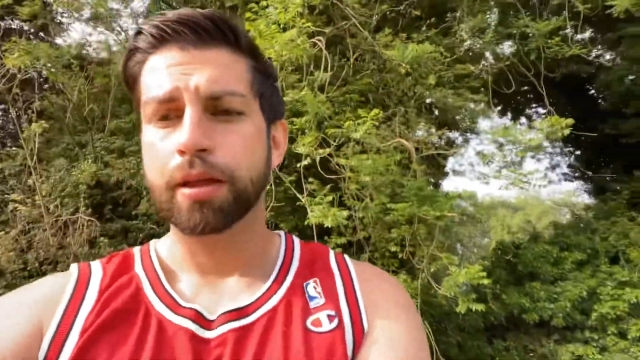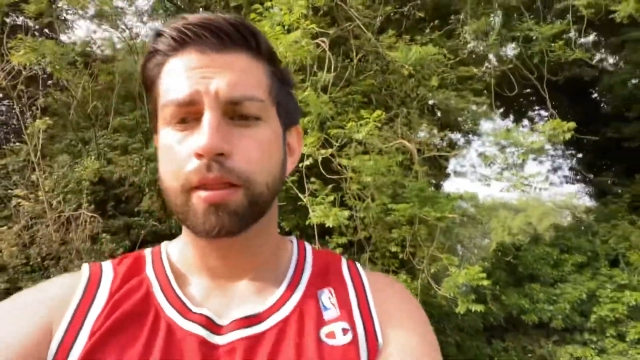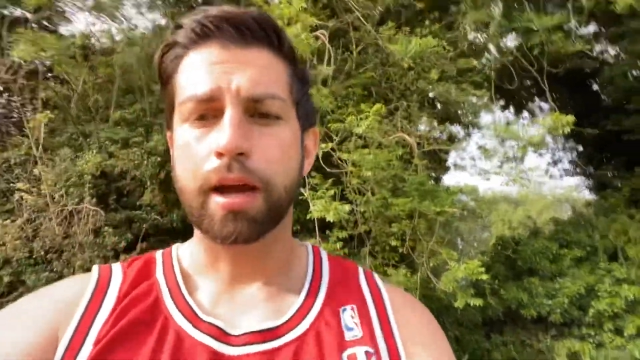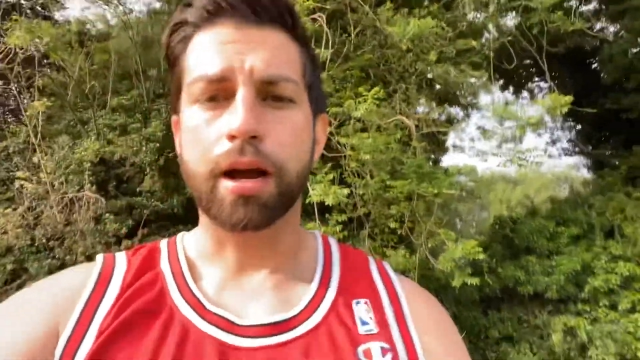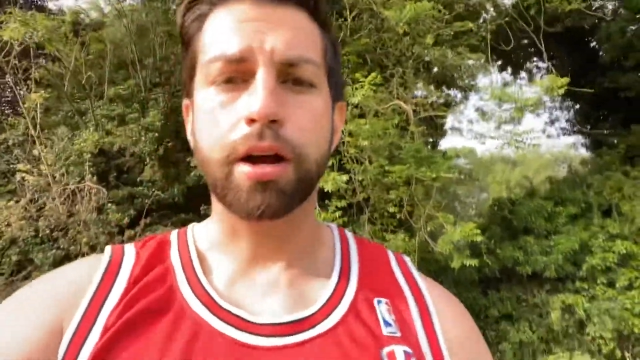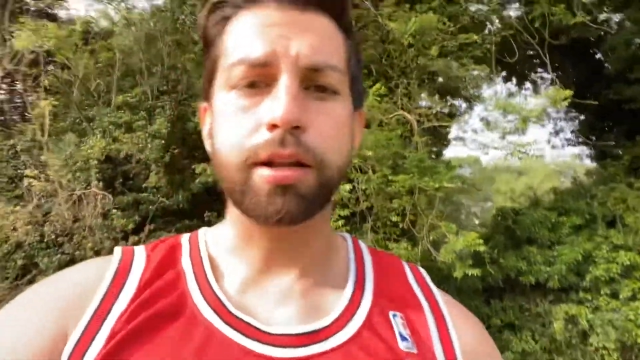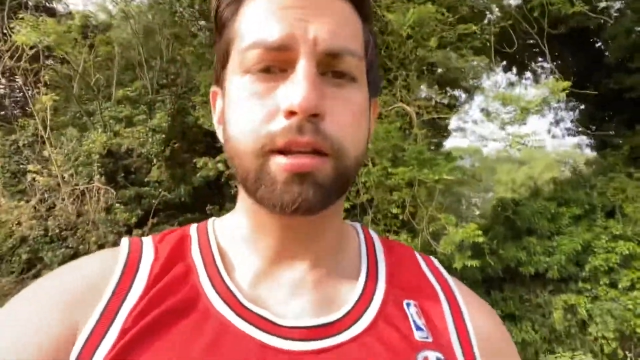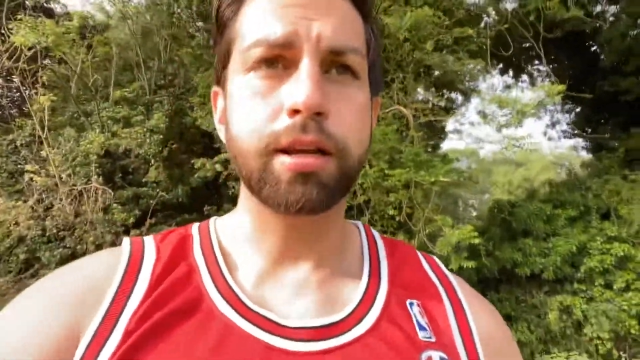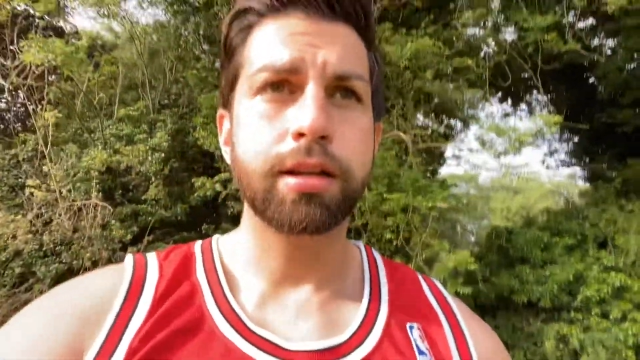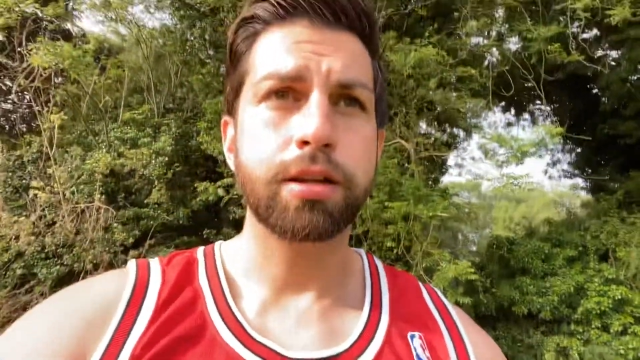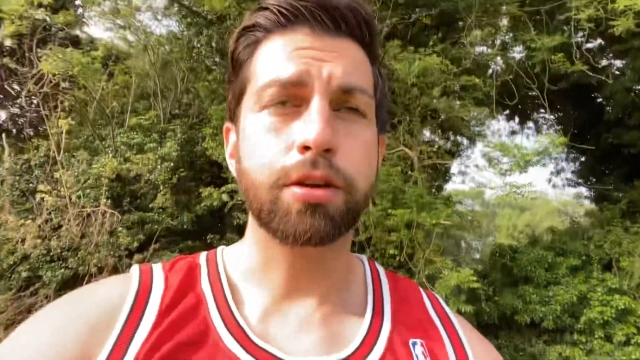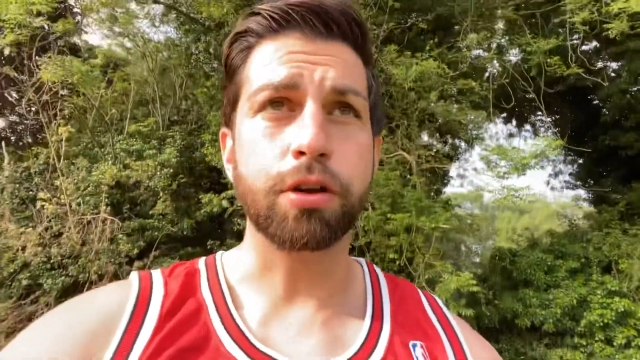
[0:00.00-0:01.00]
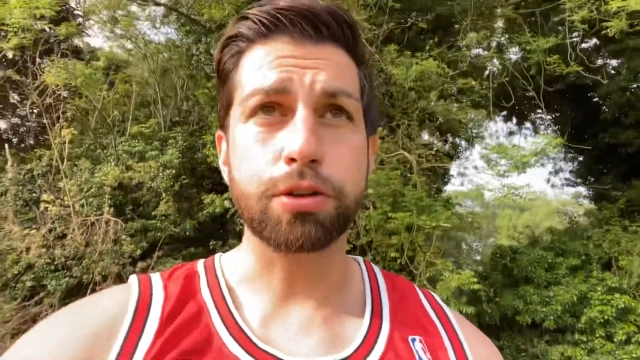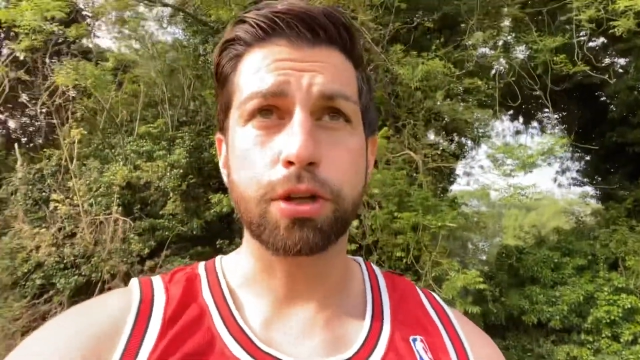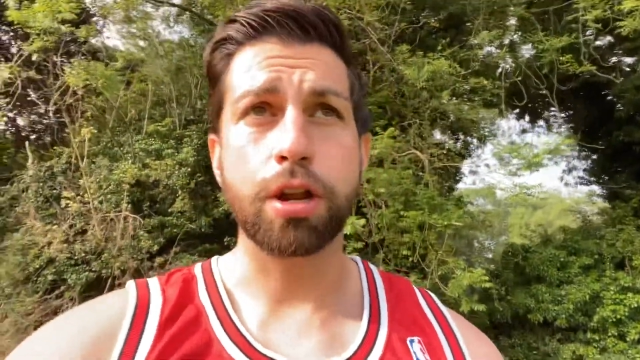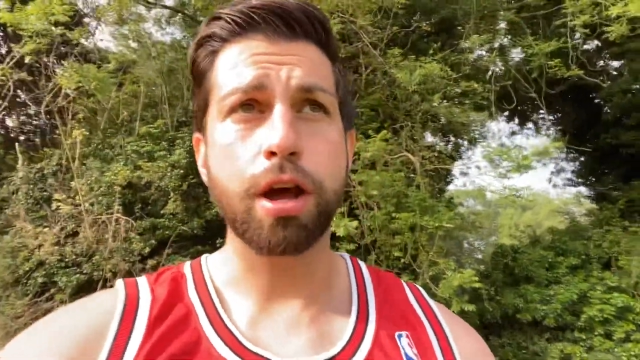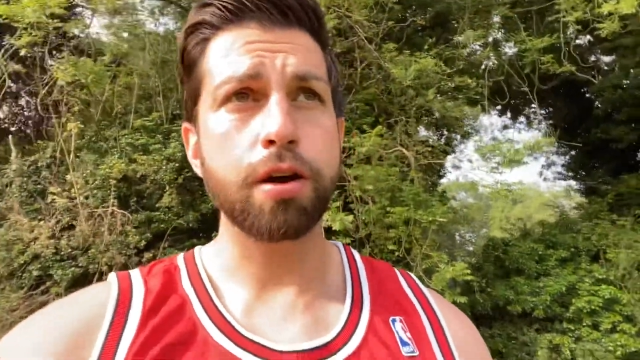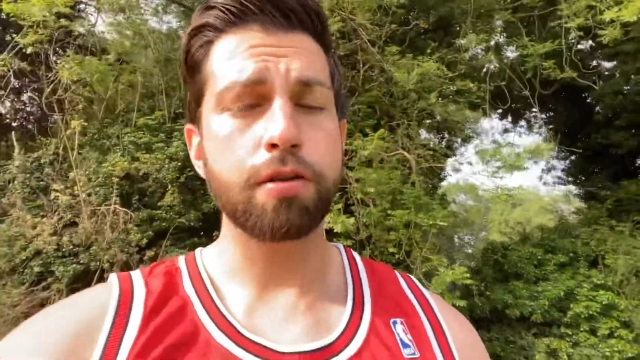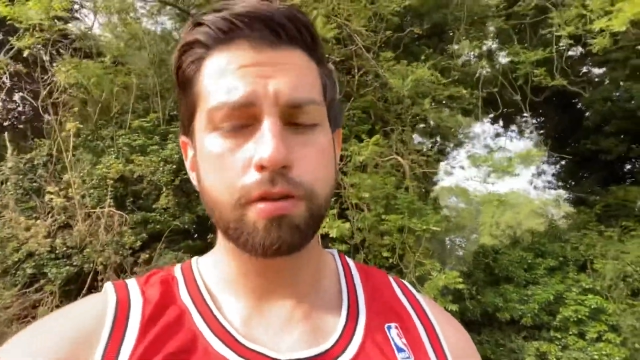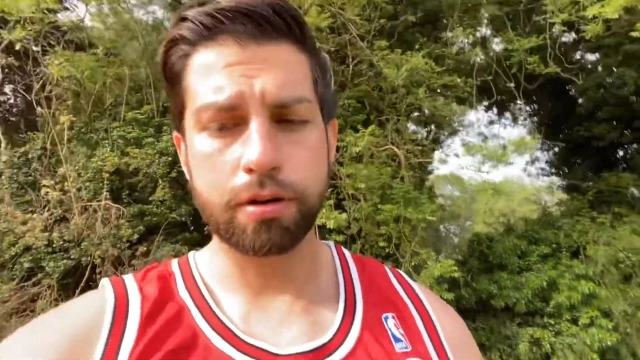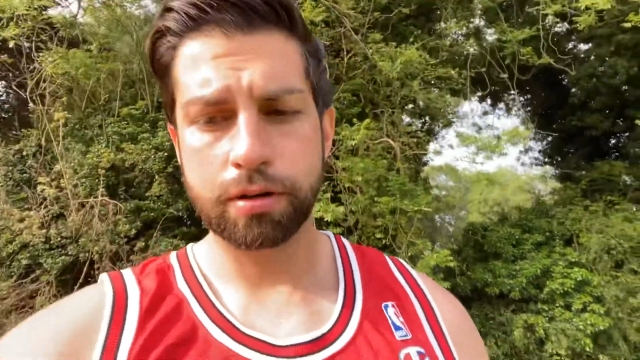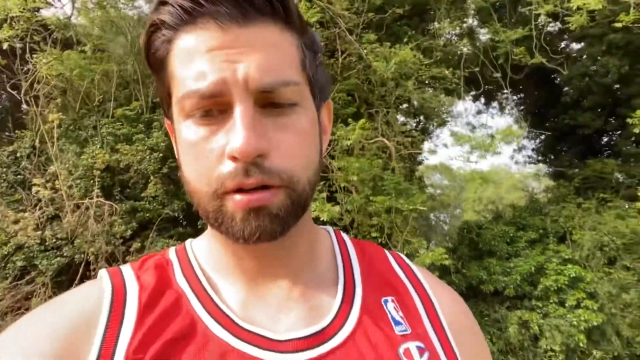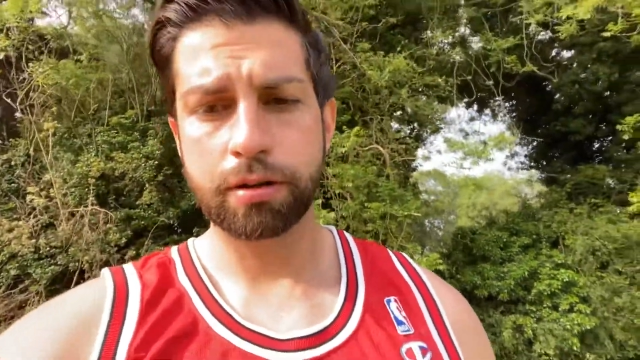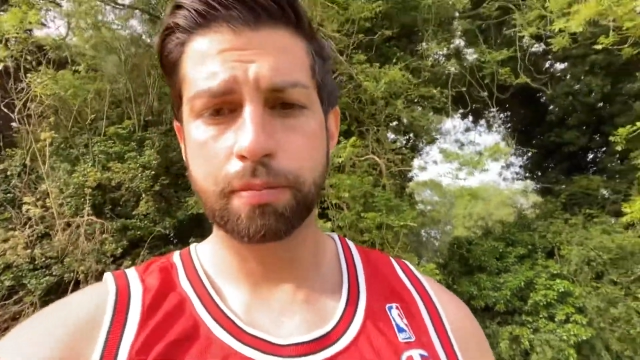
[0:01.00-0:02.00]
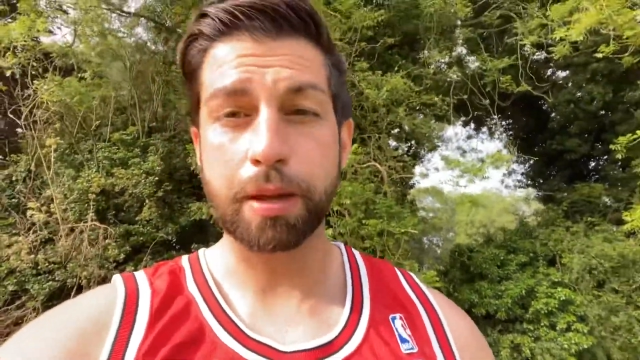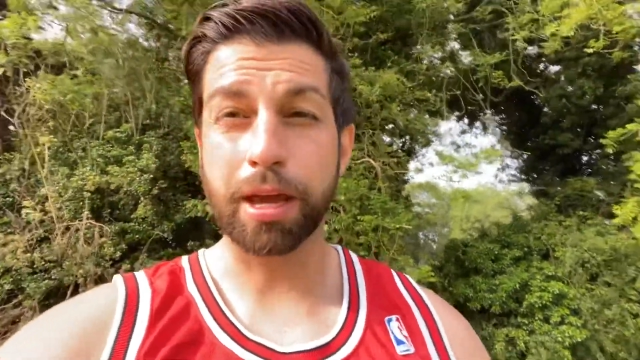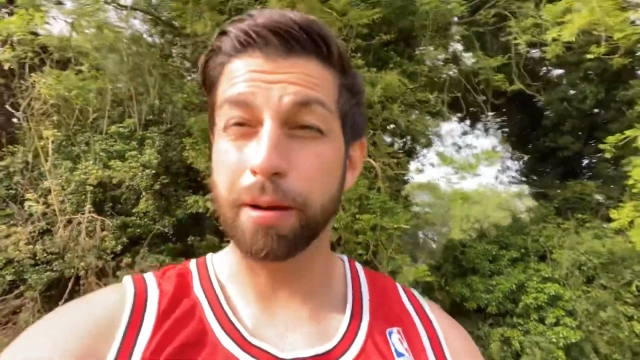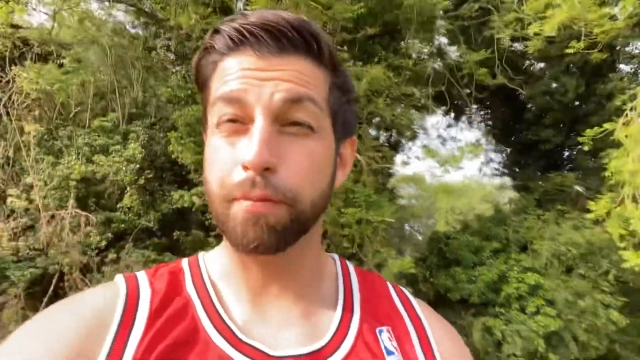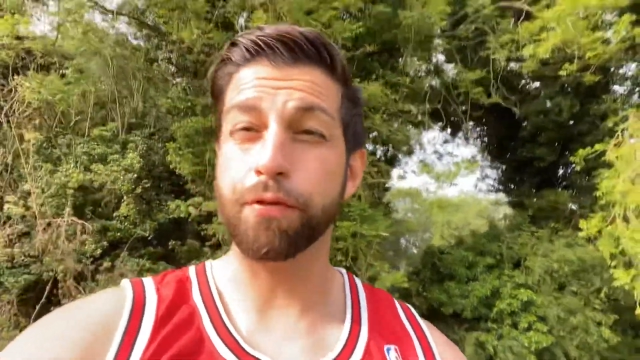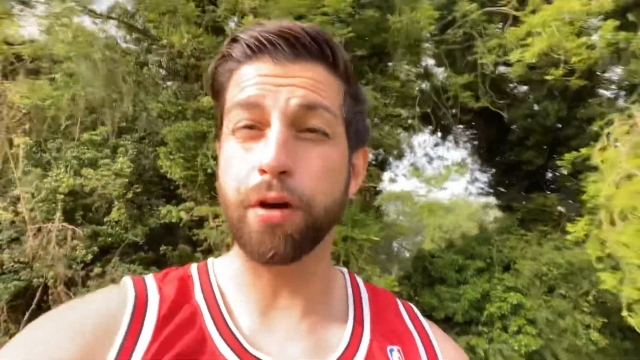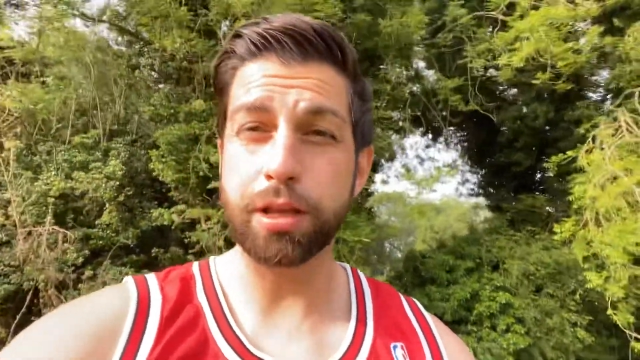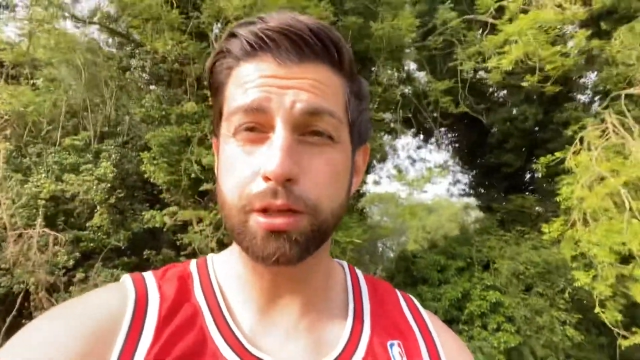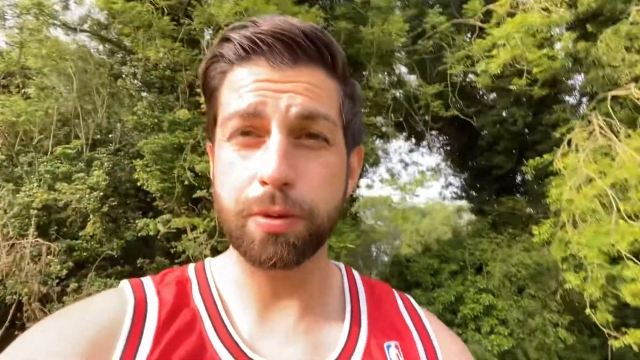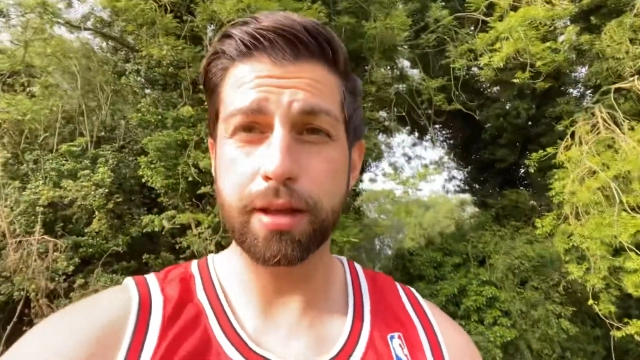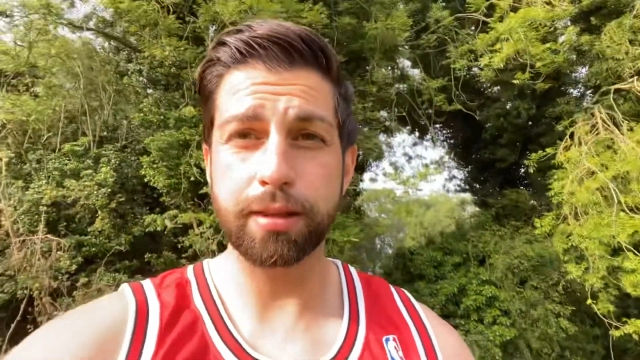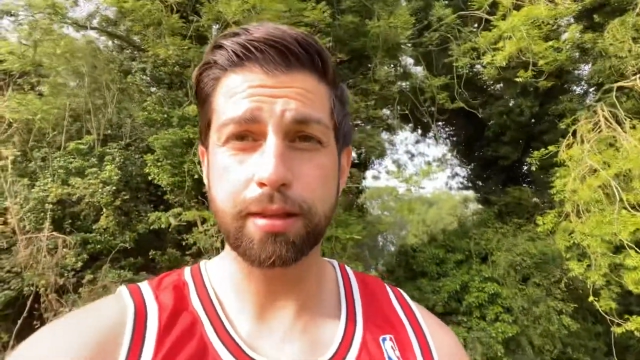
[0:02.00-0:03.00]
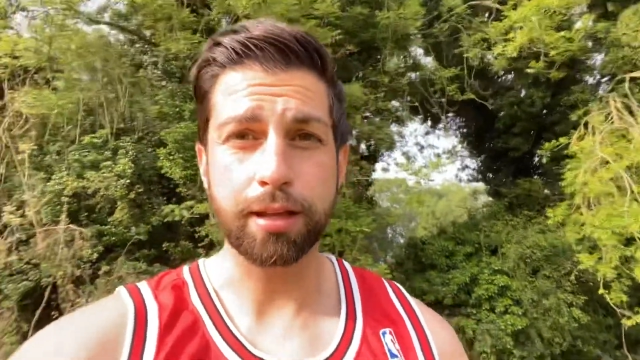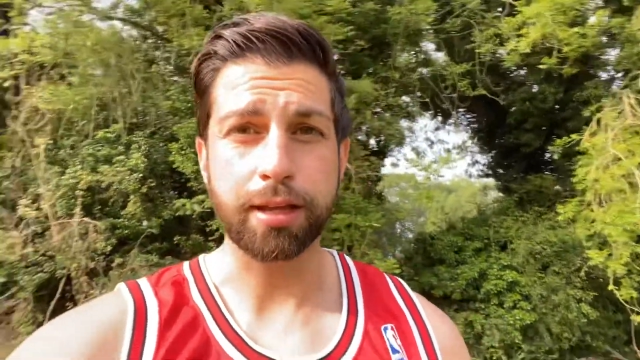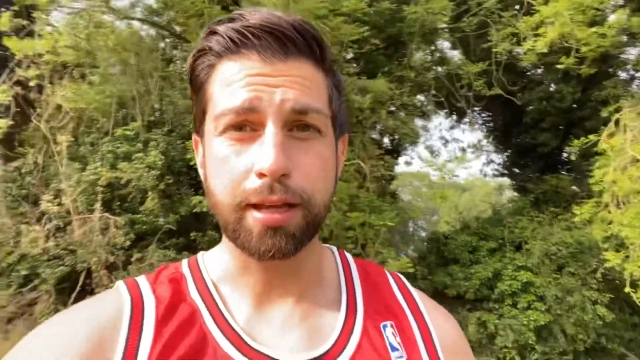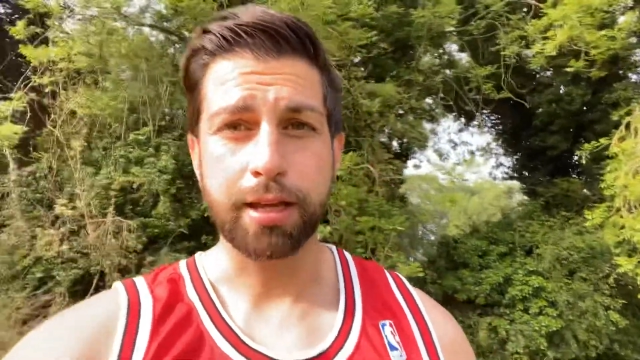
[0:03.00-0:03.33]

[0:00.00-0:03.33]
that I'd got to know, become friends with,